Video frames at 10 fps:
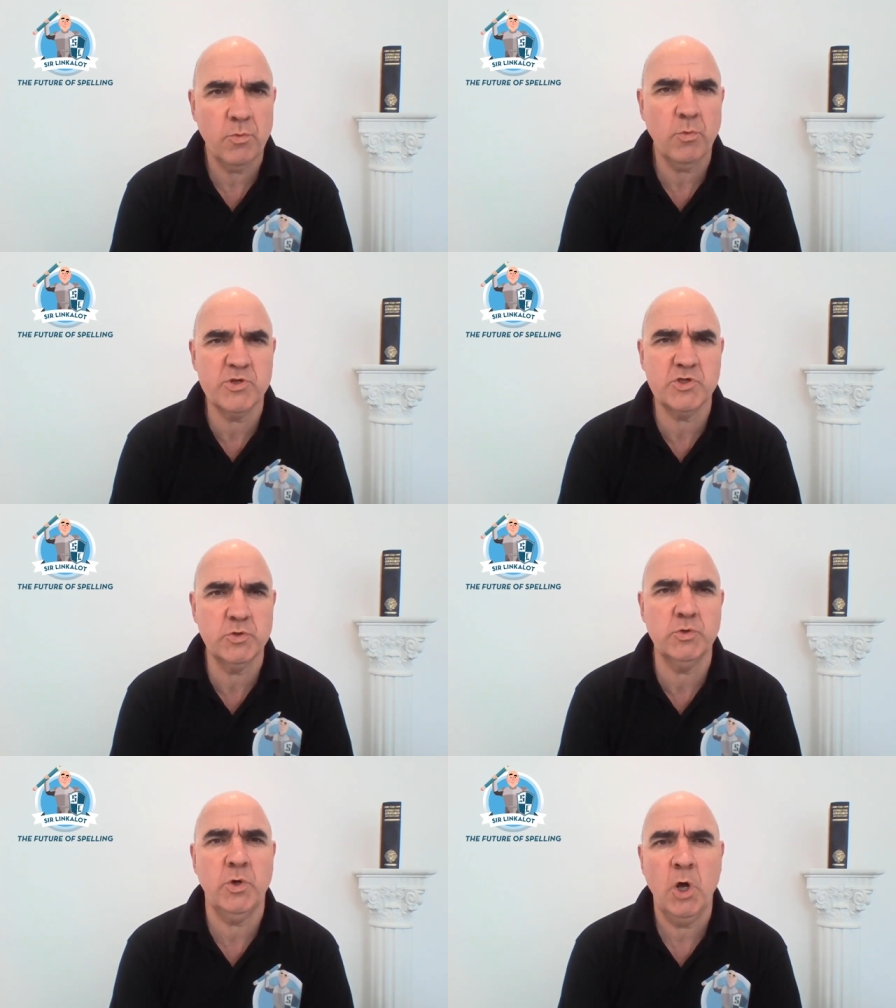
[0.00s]
What's
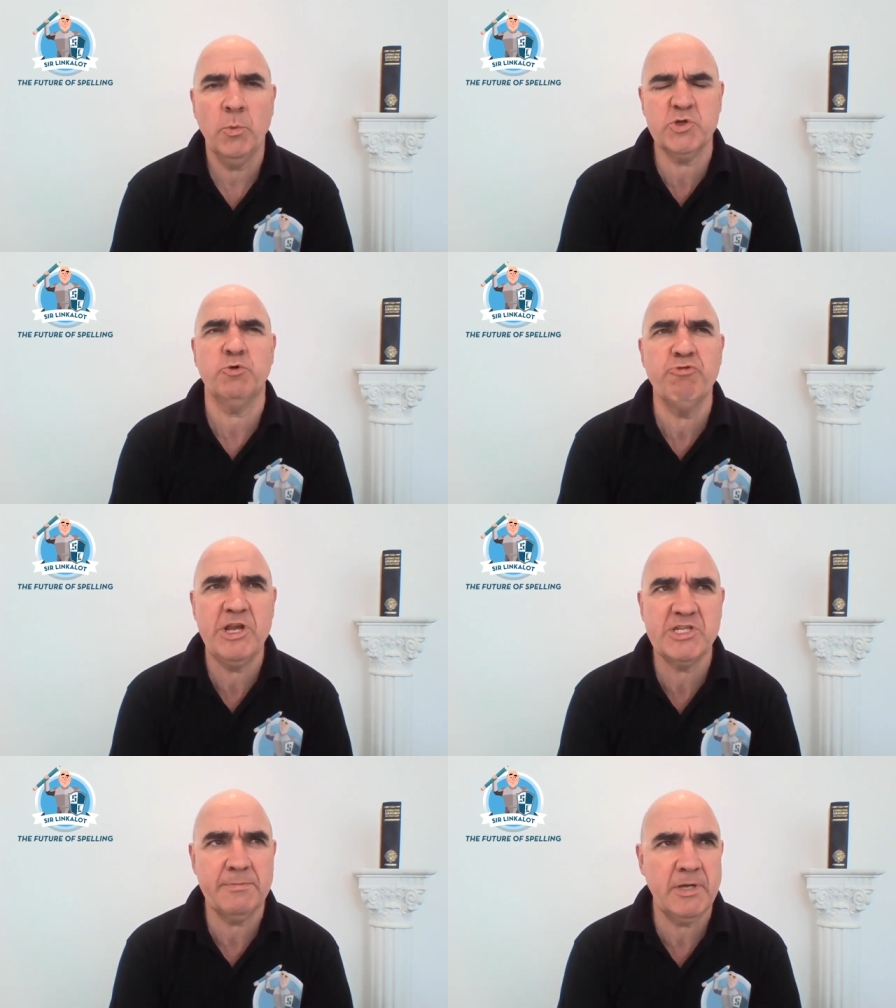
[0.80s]
your
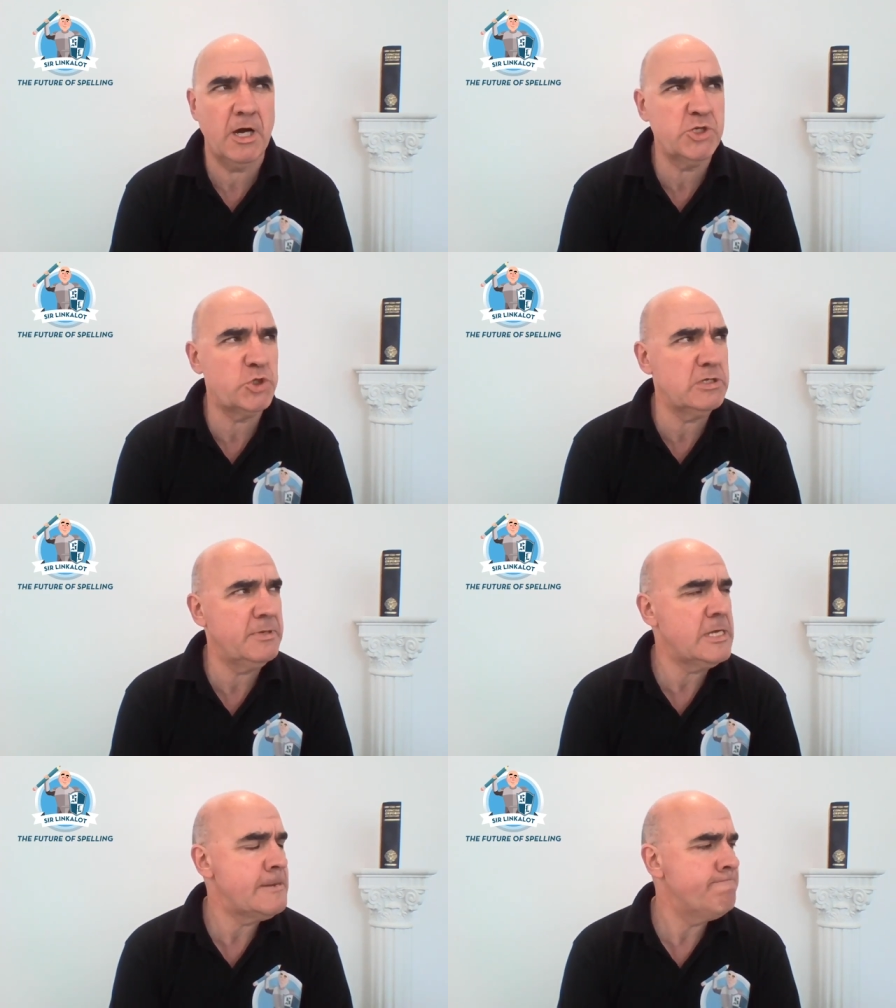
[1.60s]
reasoning behind joining me?